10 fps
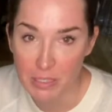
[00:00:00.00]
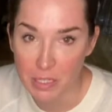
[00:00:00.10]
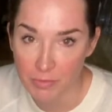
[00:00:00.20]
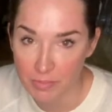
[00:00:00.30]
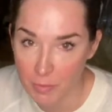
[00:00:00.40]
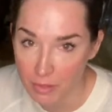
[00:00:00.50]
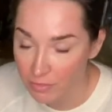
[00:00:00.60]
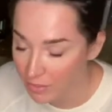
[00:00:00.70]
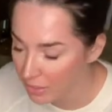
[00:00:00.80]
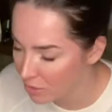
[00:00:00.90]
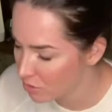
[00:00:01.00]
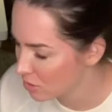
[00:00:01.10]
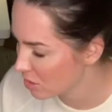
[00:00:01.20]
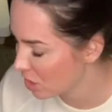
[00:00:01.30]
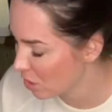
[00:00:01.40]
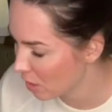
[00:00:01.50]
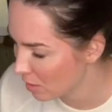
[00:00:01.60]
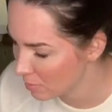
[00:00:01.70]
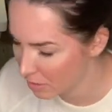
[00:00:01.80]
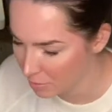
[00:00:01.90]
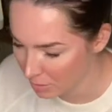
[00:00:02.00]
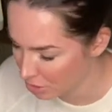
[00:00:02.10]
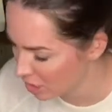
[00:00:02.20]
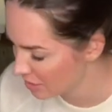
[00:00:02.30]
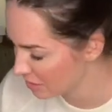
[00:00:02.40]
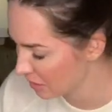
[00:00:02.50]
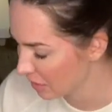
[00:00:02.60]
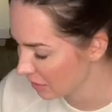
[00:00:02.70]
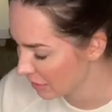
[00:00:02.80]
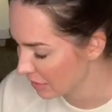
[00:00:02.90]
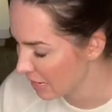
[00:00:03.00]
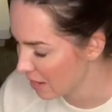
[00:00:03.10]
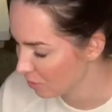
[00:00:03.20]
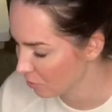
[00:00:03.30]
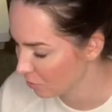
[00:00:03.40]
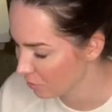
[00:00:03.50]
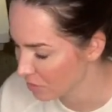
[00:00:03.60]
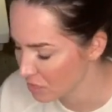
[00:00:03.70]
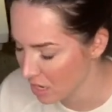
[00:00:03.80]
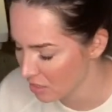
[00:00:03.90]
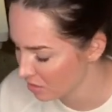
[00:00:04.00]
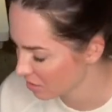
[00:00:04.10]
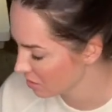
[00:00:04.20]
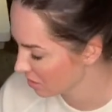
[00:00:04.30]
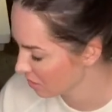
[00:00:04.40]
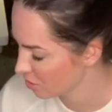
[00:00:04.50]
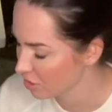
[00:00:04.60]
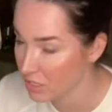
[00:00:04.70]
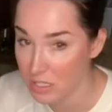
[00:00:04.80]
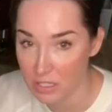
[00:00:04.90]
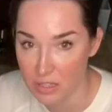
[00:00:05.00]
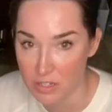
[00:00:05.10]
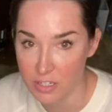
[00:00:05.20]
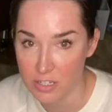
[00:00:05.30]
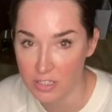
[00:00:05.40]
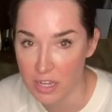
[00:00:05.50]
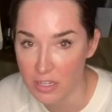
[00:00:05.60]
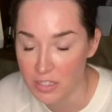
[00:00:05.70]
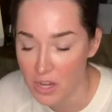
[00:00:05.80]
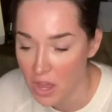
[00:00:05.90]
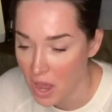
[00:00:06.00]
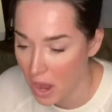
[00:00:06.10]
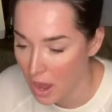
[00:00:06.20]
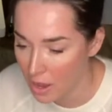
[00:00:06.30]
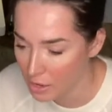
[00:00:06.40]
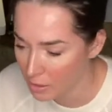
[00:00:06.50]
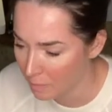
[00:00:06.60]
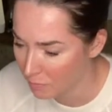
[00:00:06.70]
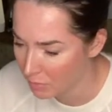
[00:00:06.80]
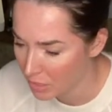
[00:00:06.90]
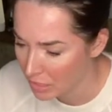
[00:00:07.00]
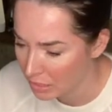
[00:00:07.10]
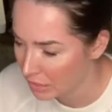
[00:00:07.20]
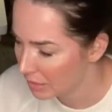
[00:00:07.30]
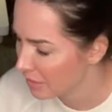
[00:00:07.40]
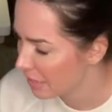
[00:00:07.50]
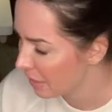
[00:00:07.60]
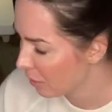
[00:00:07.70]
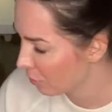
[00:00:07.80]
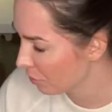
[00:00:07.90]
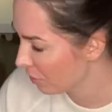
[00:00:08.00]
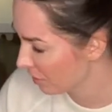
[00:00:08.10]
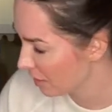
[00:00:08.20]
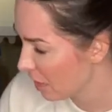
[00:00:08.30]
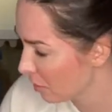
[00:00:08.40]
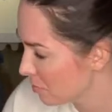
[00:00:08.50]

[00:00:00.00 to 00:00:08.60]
up from other videos, so I'm gonna be trying to clean out the dust. As you can see, there's still dust. Clean that out with the help